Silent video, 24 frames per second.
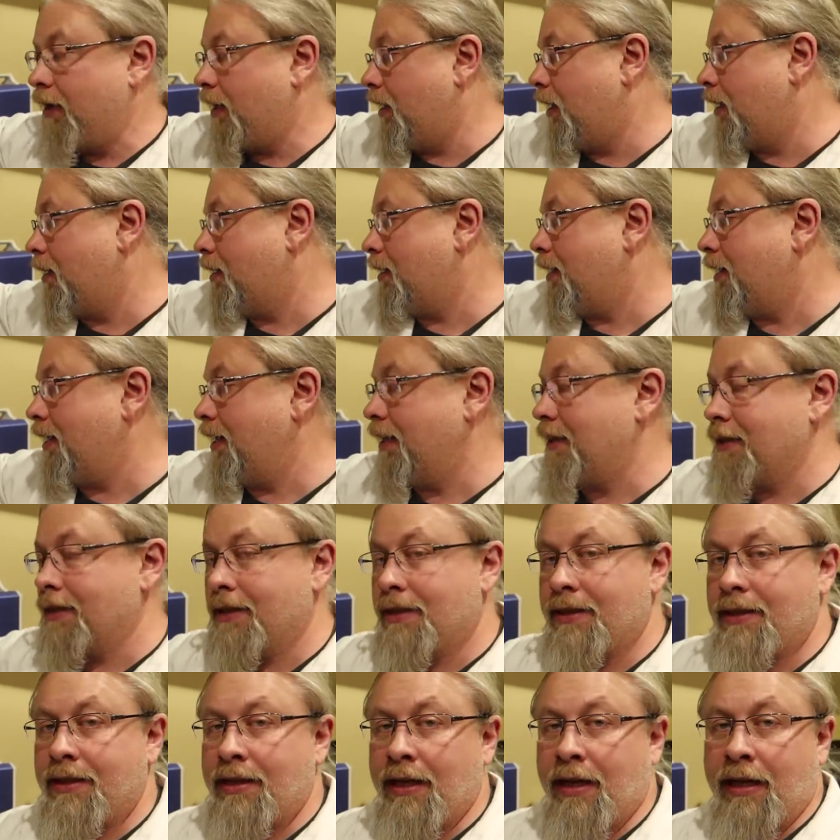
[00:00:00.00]
all kinds of
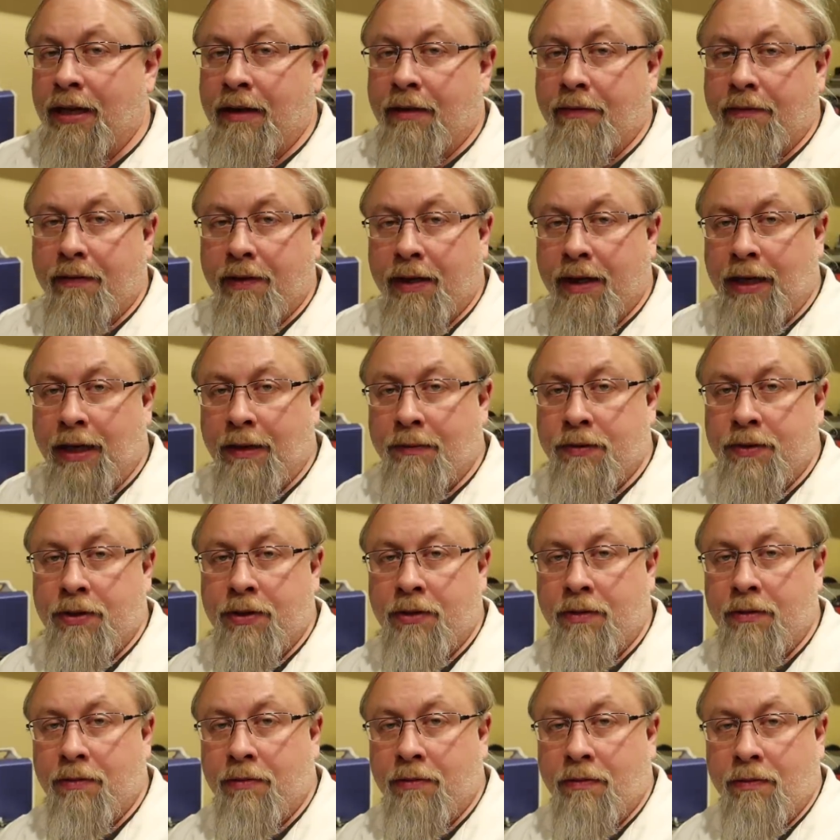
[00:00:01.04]
stuff up
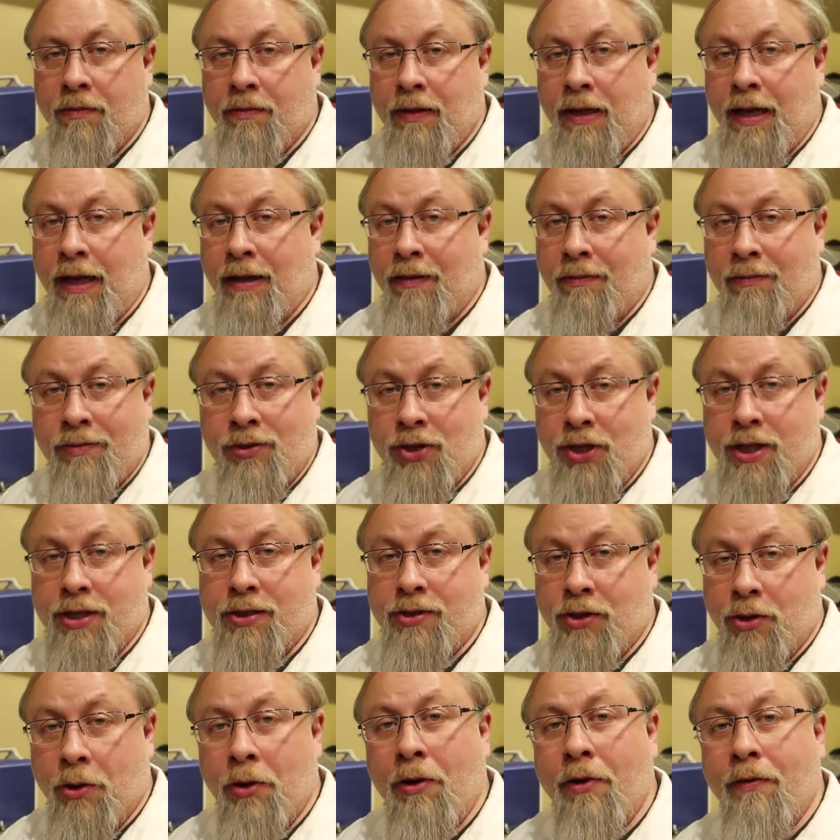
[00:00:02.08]
to and
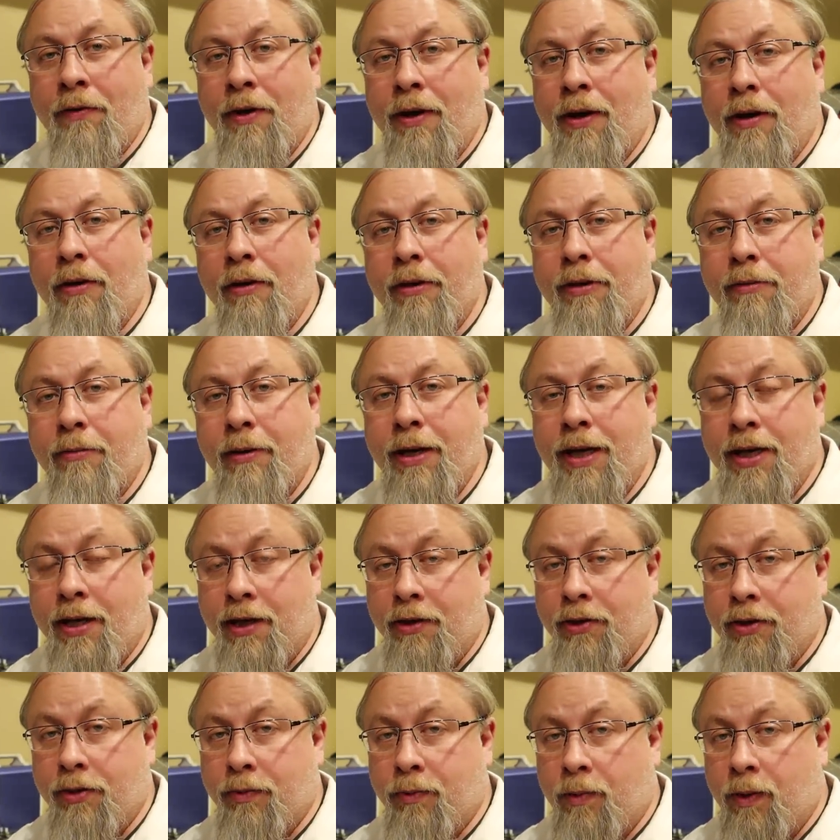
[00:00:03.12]
just over three
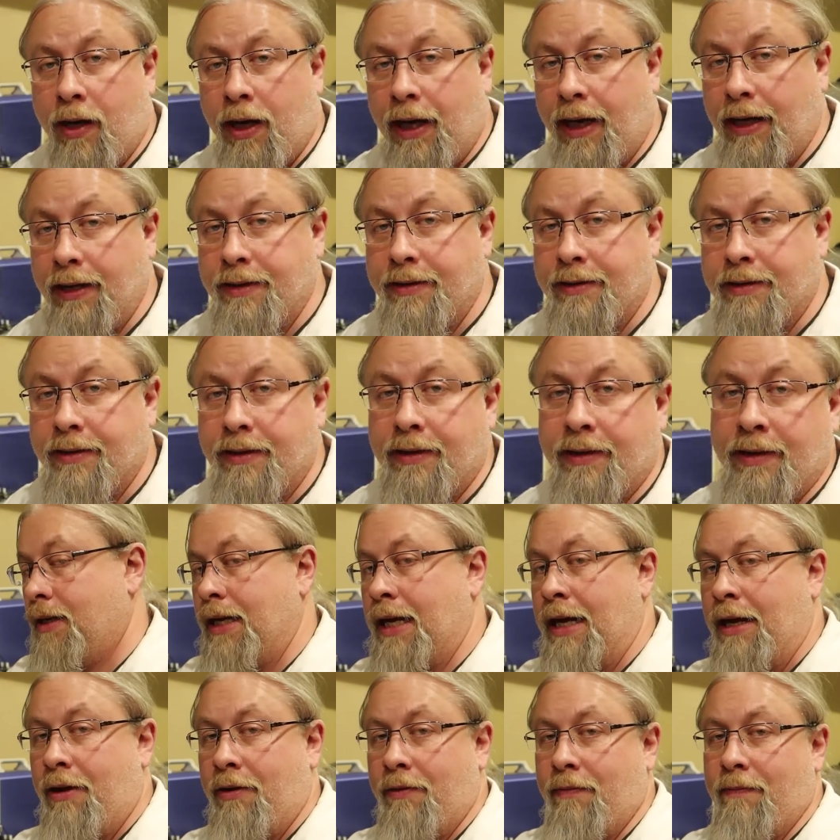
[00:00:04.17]
hundred watts.
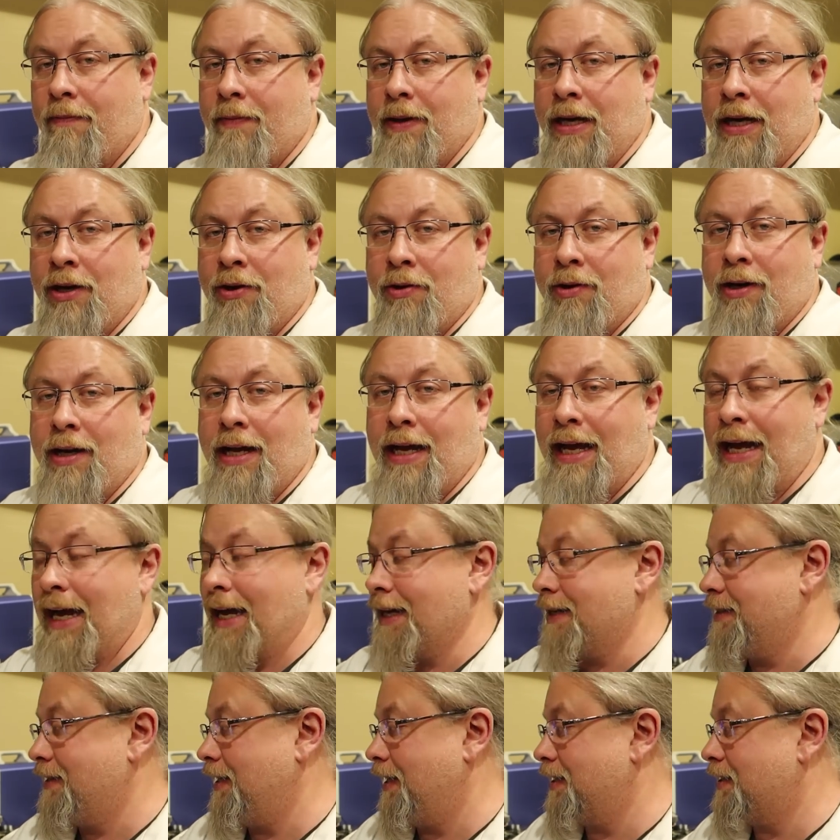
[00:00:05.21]
Now, in order to
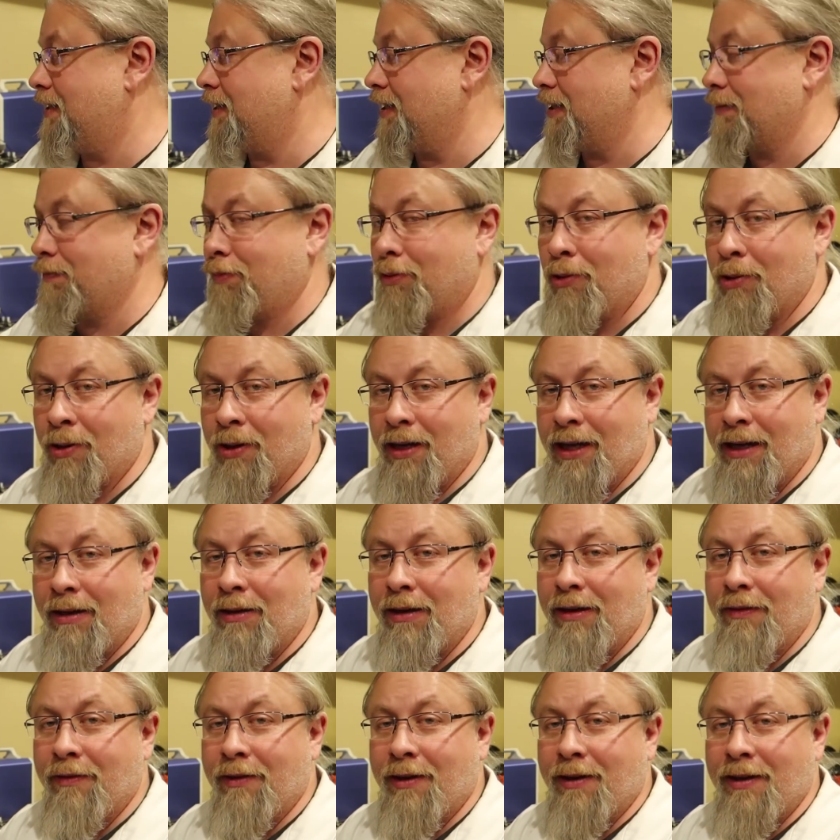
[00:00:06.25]
access this port,
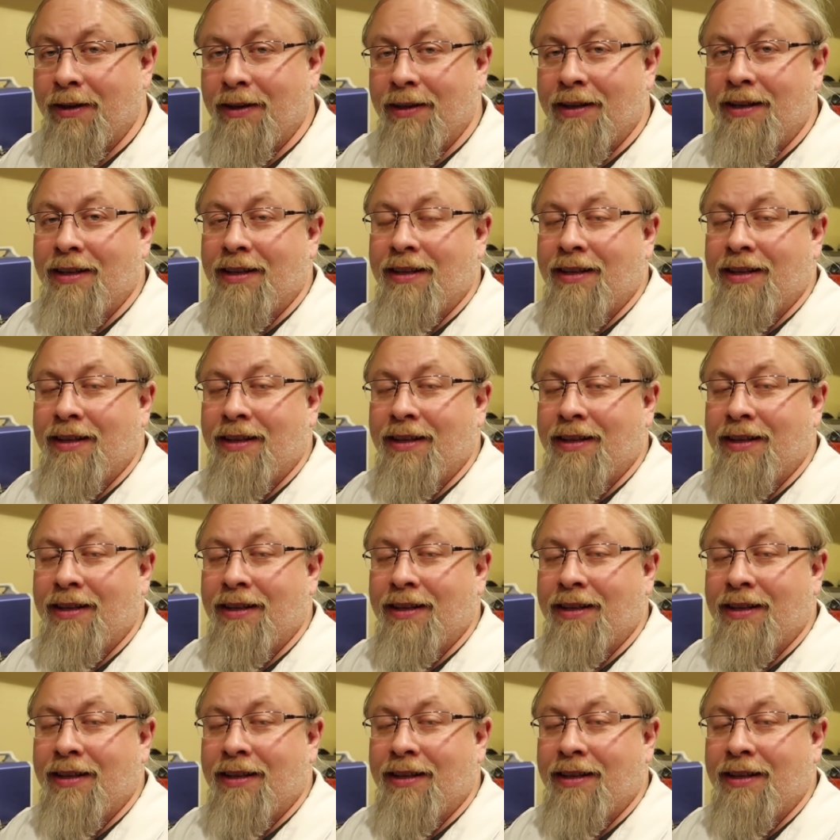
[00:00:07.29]
however,